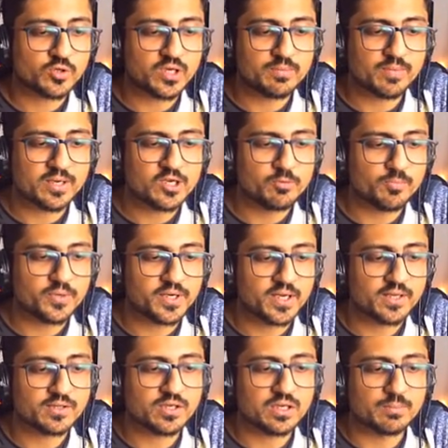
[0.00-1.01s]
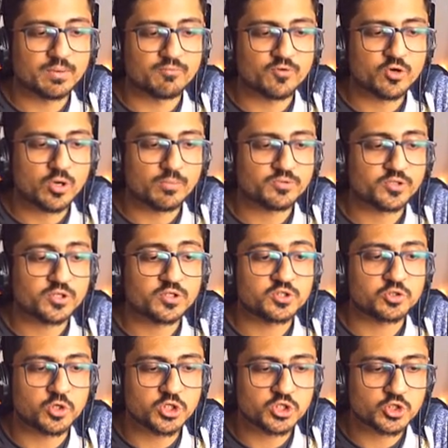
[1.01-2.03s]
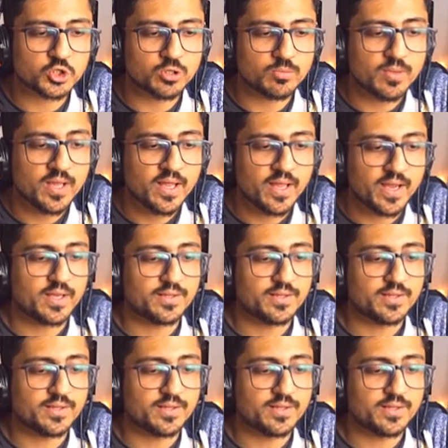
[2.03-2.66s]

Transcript: so in my opinion, the number 1 option search term